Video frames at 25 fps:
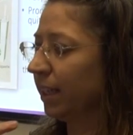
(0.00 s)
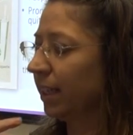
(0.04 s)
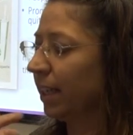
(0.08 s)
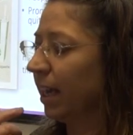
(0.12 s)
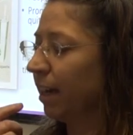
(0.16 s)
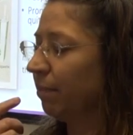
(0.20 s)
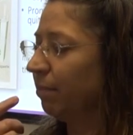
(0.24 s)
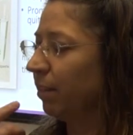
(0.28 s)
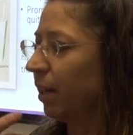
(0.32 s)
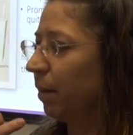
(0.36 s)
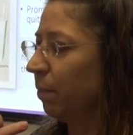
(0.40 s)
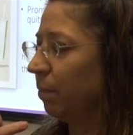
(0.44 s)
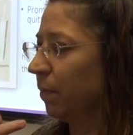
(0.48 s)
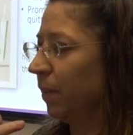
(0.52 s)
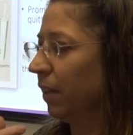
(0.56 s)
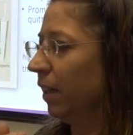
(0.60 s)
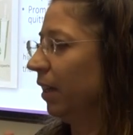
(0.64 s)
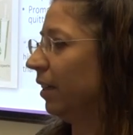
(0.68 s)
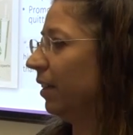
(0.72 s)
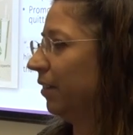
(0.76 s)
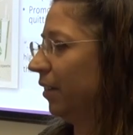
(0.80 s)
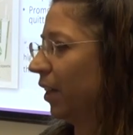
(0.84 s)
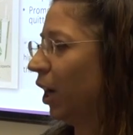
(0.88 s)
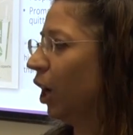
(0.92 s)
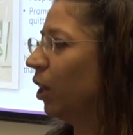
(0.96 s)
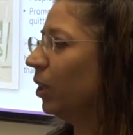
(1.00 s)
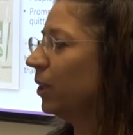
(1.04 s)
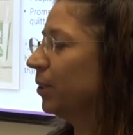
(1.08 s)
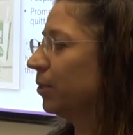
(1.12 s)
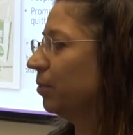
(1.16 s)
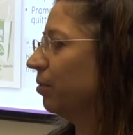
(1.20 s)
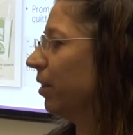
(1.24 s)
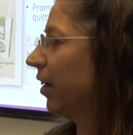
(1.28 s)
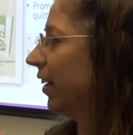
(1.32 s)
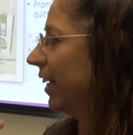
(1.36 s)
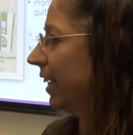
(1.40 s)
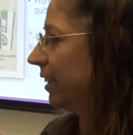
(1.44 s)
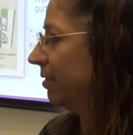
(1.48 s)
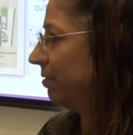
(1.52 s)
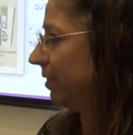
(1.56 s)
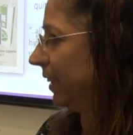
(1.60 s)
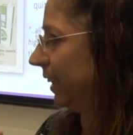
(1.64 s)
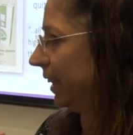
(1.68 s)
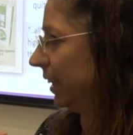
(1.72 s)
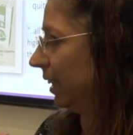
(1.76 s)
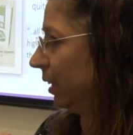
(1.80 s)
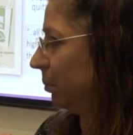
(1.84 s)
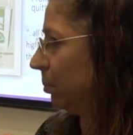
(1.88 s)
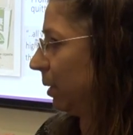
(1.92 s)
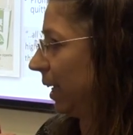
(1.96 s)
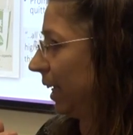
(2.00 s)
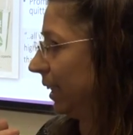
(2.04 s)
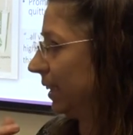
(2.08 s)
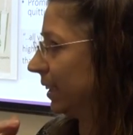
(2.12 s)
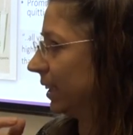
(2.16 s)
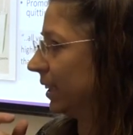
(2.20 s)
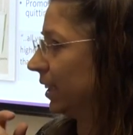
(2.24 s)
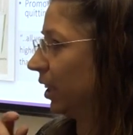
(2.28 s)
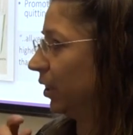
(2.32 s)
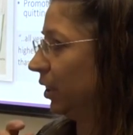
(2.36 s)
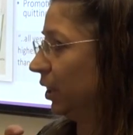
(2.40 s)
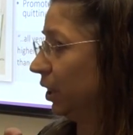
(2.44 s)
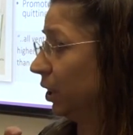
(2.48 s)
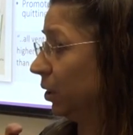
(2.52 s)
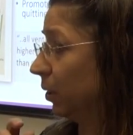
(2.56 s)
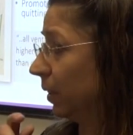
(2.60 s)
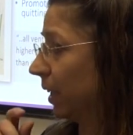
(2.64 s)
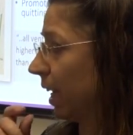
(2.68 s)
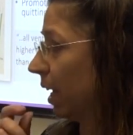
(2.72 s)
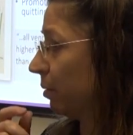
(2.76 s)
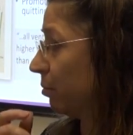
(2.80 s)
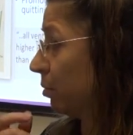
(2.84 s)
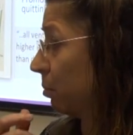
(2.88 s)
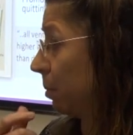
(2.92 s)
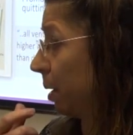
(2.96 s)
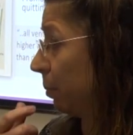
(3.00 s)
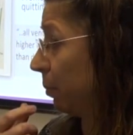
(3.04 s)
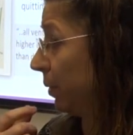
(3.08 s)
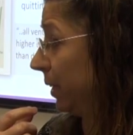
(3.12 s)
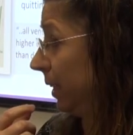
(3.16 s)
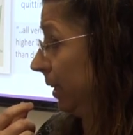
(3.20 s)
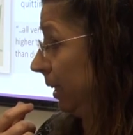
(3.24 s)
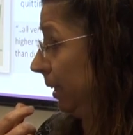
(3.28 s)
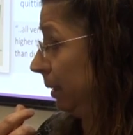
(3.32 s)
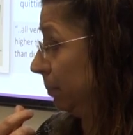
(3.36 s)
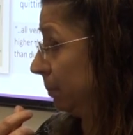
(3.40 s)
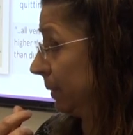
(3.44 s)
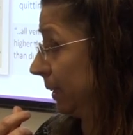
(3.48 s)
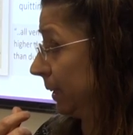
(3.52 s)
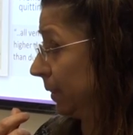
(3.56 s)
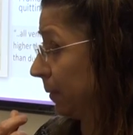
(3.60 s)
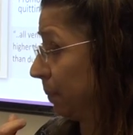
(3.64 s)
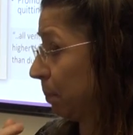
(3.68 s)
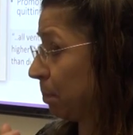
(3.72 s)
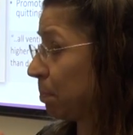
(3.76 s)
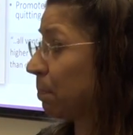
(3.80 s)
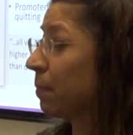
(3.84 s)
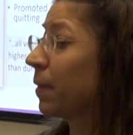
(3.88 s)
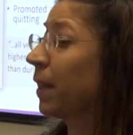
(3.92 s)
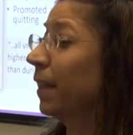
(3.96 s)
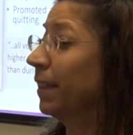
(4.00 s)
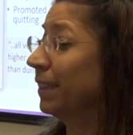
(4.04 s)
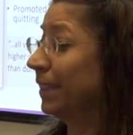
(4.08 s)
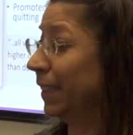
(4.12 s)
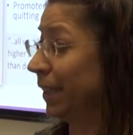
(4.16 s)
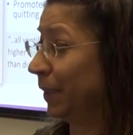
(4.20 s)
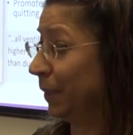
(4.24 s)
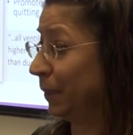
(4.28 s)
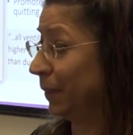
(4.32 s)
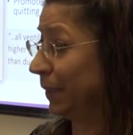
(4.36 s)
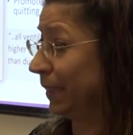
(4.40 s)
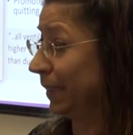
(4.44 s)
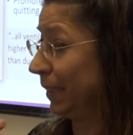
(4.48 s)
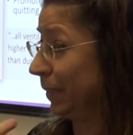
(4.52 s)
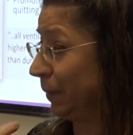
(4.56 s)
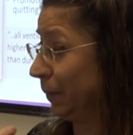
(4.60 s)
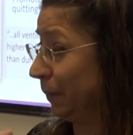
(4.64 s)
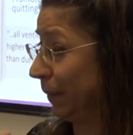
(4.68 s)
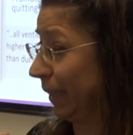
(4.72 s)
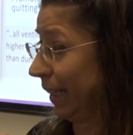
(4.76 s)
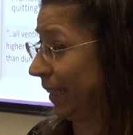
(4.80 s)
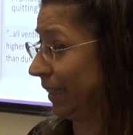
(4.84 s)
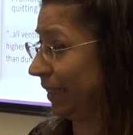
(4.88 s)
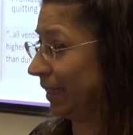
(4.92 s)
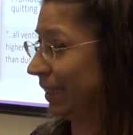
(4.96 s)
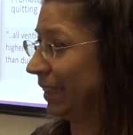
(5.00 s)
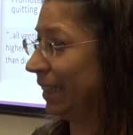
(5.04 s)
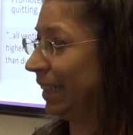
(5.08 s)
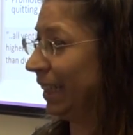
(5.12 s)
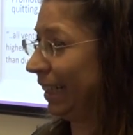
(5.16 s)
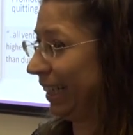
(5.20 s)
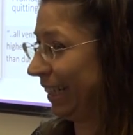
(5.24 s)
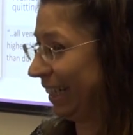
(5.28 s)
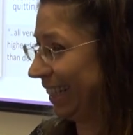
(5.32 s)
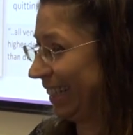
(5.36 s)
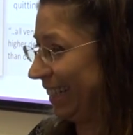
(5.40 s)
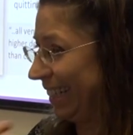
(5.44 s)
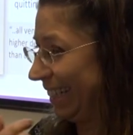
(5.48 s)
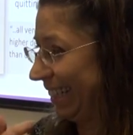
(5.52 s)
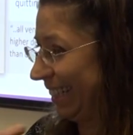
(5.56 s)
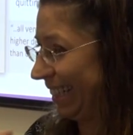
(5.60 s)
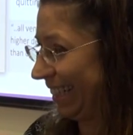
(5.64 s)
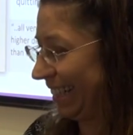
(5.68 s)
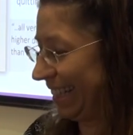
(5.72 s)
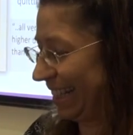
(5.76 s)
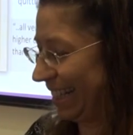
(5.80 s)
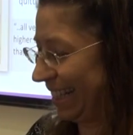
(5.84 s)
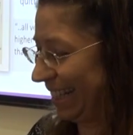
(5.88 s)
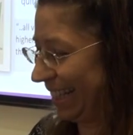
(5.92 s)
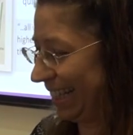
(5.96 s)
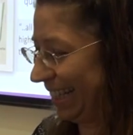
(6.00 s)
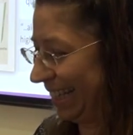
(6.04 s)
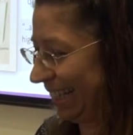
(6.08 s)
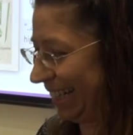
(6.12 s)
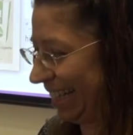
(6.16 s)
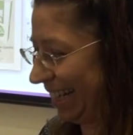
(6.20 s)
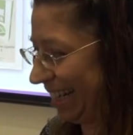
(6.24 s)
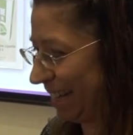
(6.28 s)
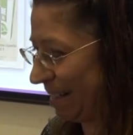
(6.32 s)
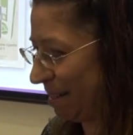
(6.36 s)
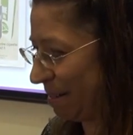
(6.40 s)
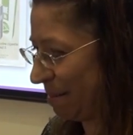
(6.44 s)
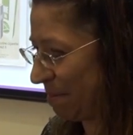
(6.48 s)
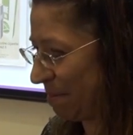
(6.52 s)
cover up the holes were very conveniently placed so that you could cover them up with your lips, so you could still get the